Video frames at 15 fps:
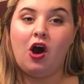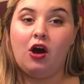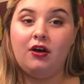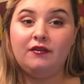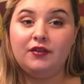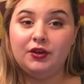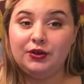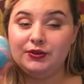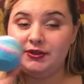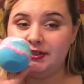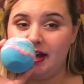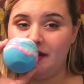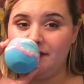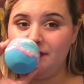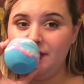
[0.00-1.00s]
all of the new
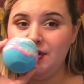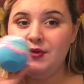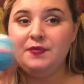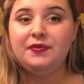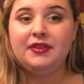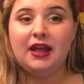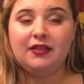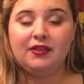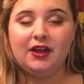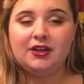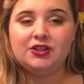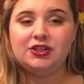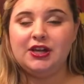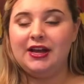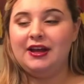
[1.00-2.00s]
stuff that
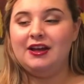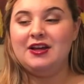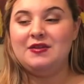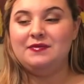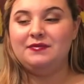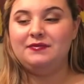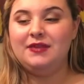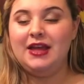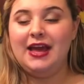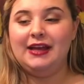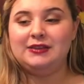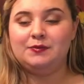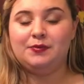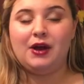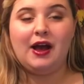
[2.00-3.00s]
Lush
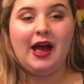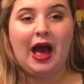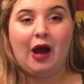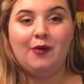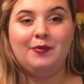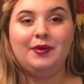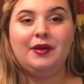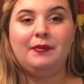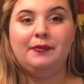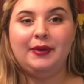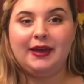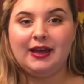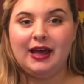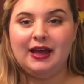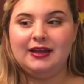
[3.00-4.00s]
is brought out
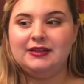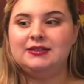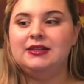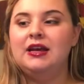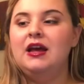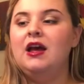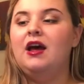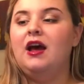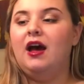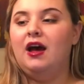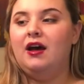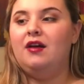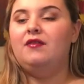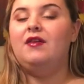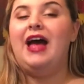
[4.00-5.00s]
because
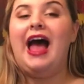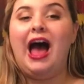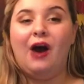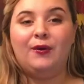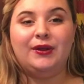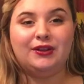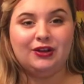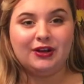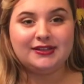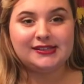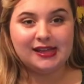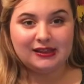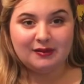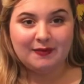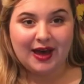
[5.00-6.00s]
of how it looks
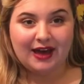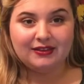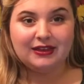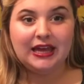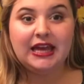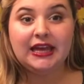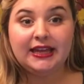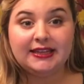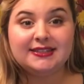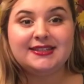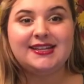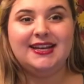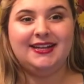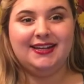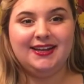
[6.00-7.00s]
in the bath. It is
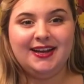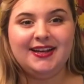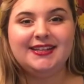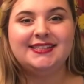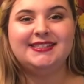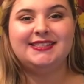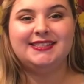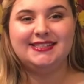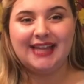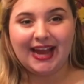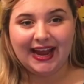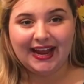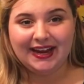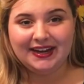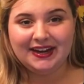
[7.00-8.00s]

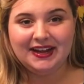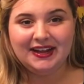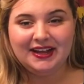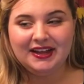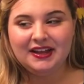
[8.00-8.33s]
insane.